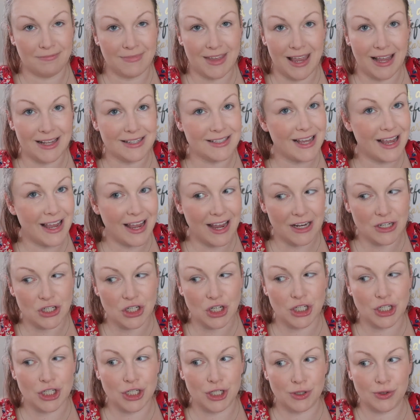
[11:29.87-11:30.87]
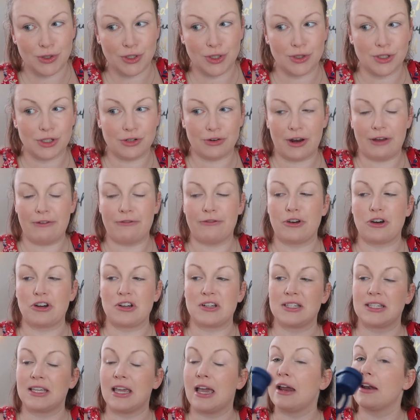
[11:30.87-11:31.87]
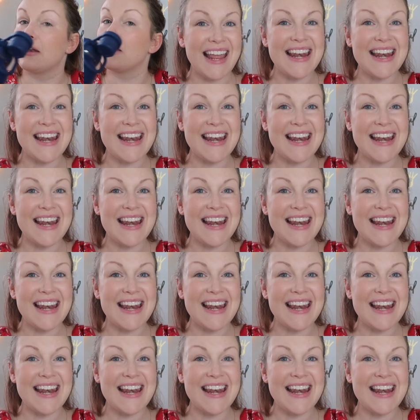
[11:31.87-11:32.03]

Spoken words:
Anti-aging too, so it's great for your skin.